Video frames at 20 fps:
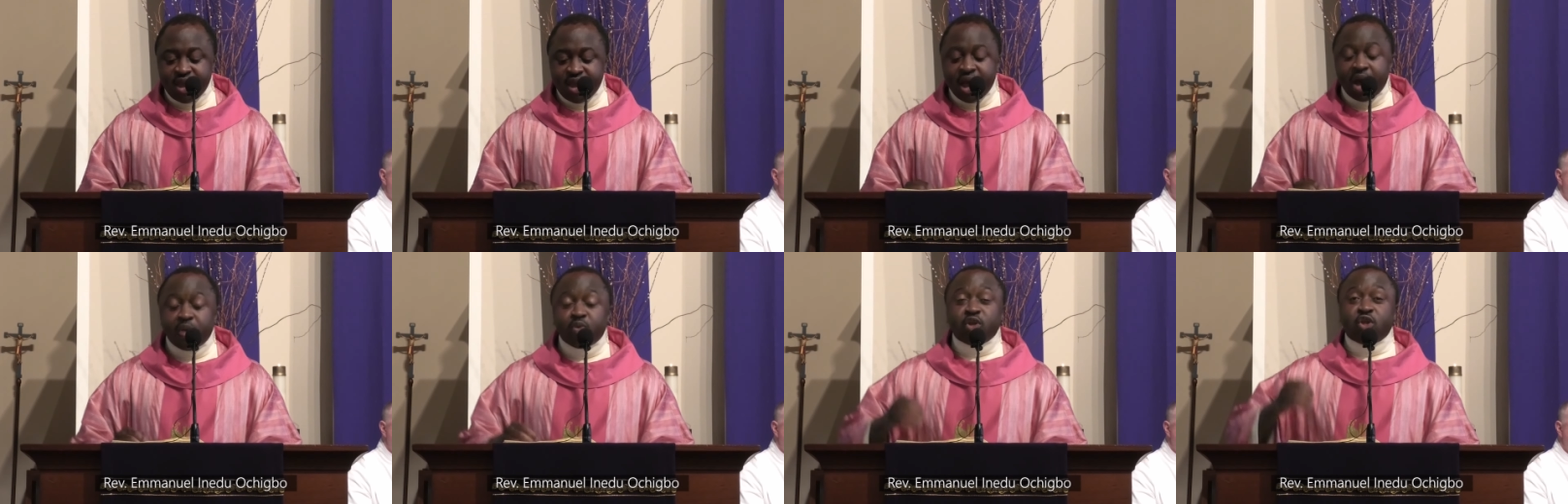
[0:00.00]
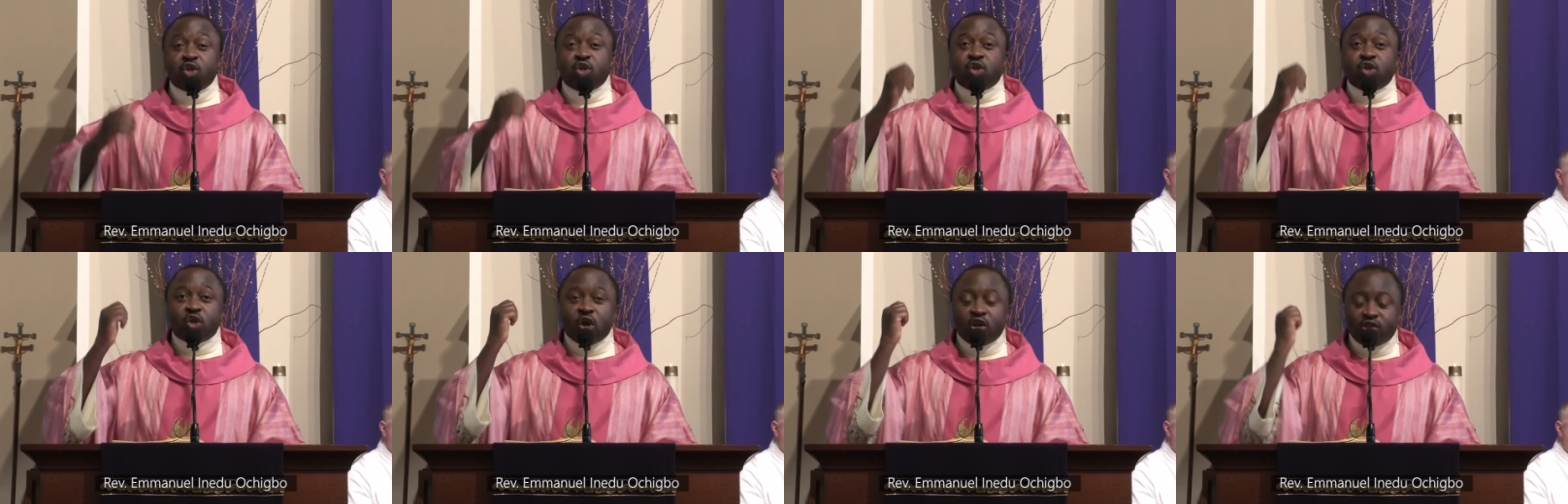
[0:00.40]
I will
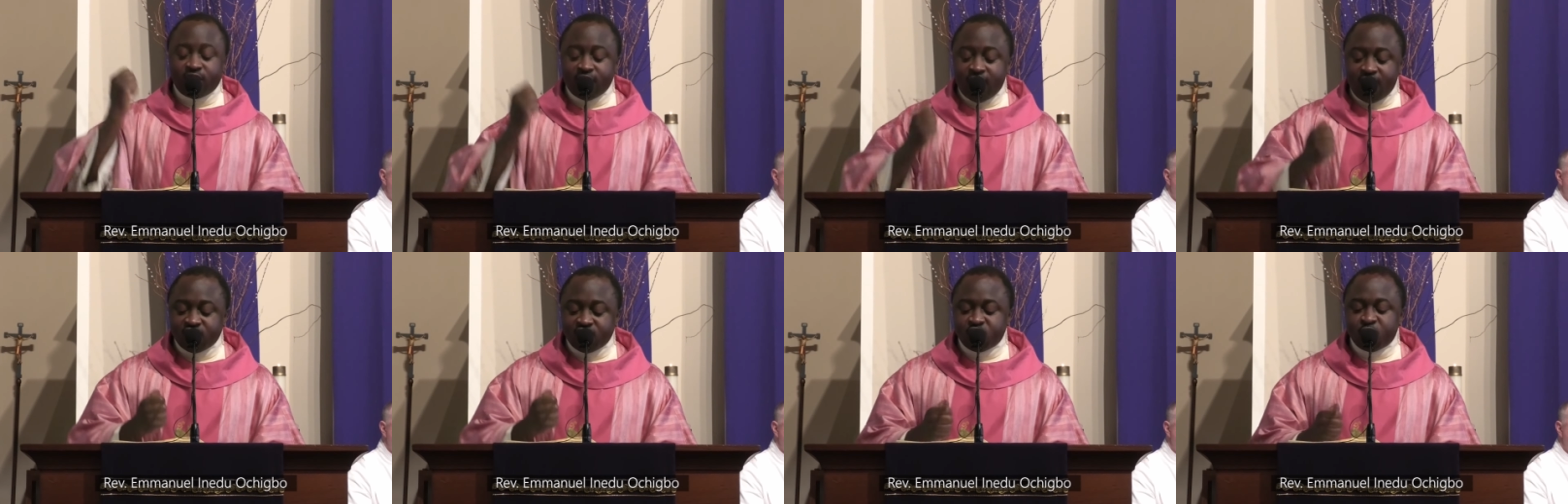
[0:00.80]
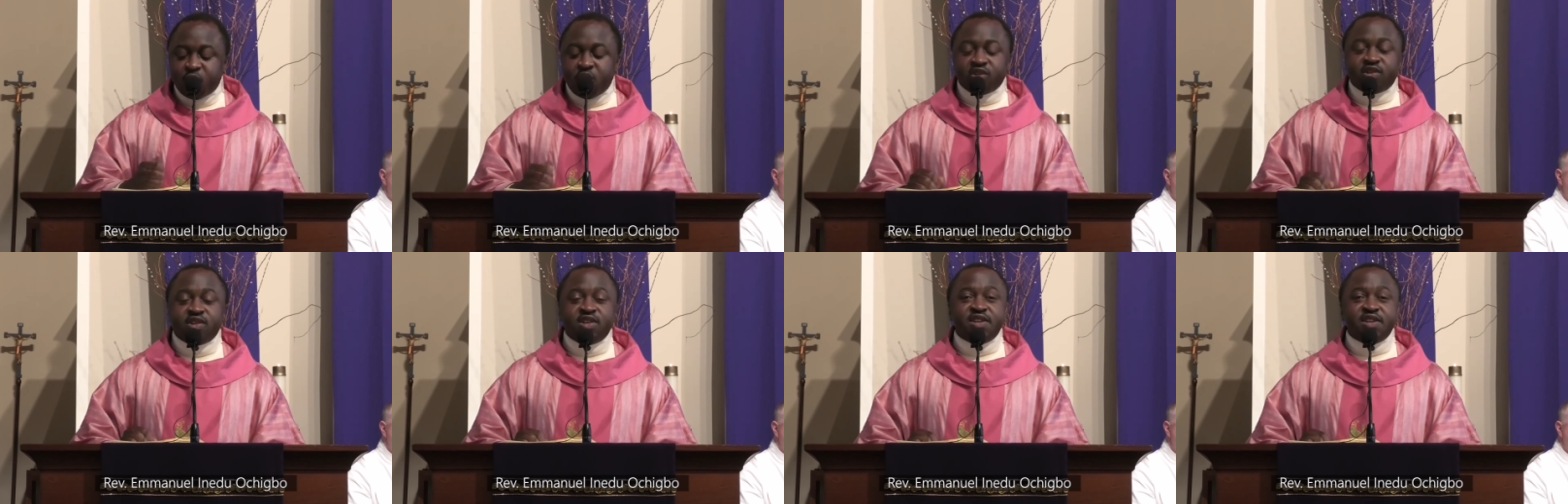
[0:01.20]
shut down
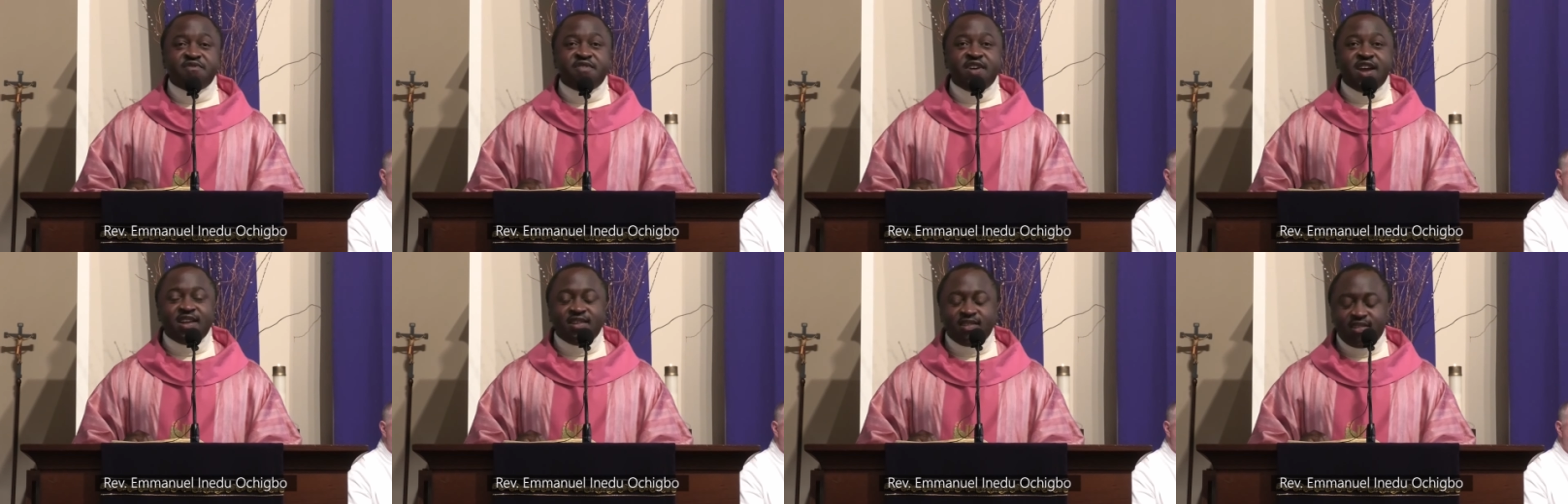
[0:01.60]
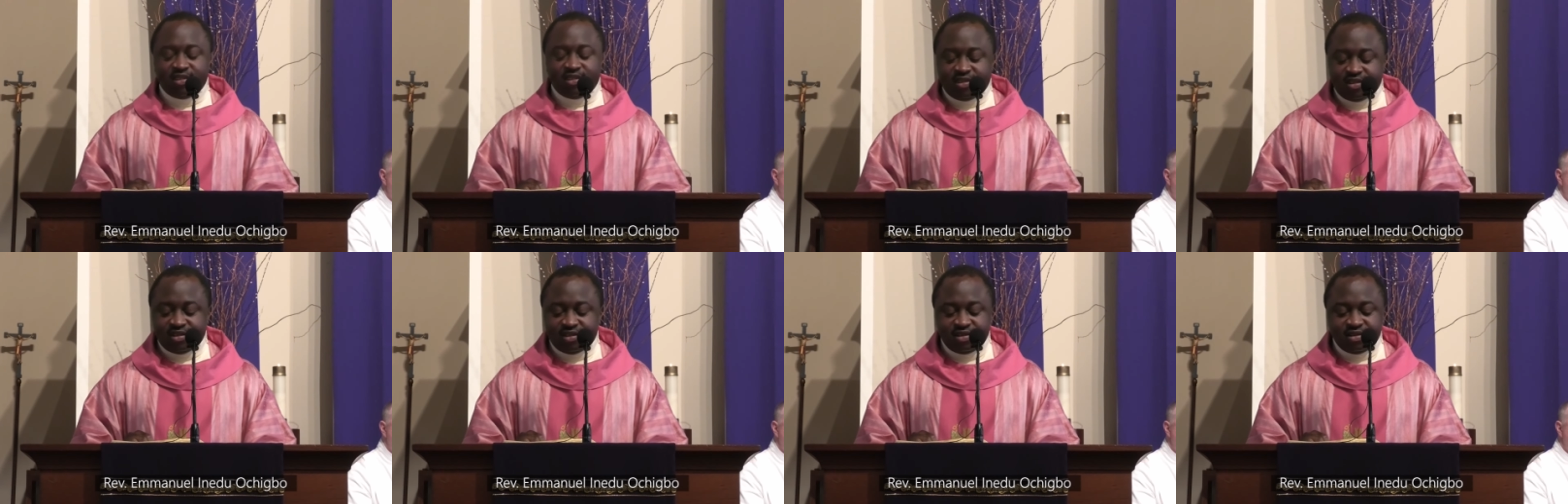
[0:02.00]
sporting
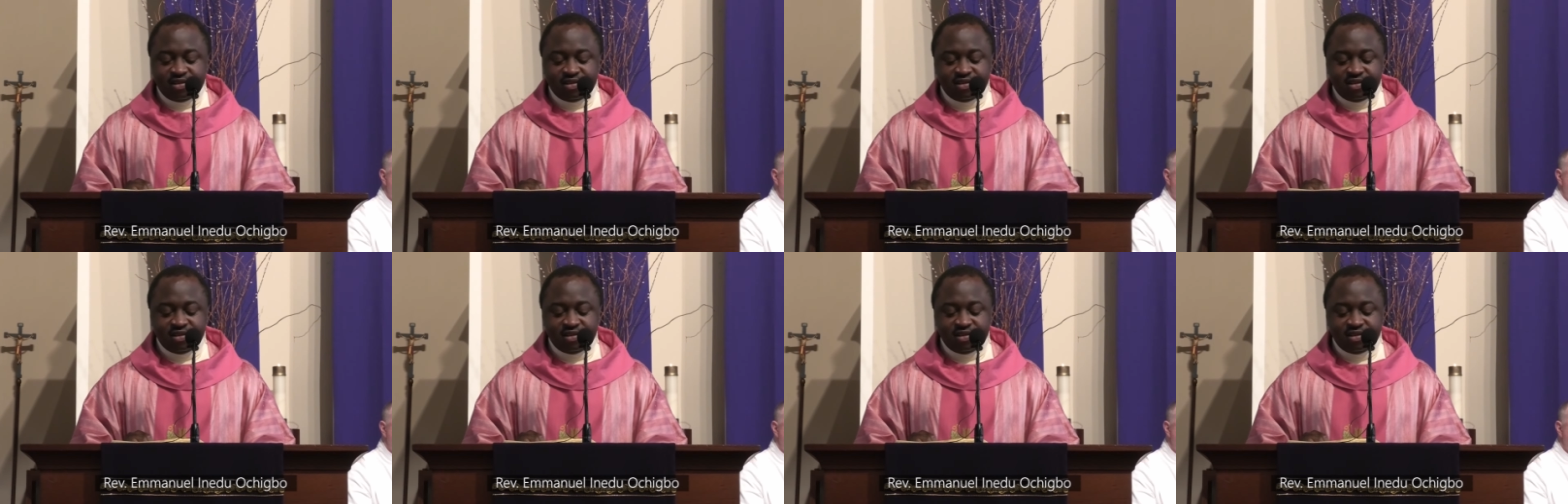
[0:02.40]
events,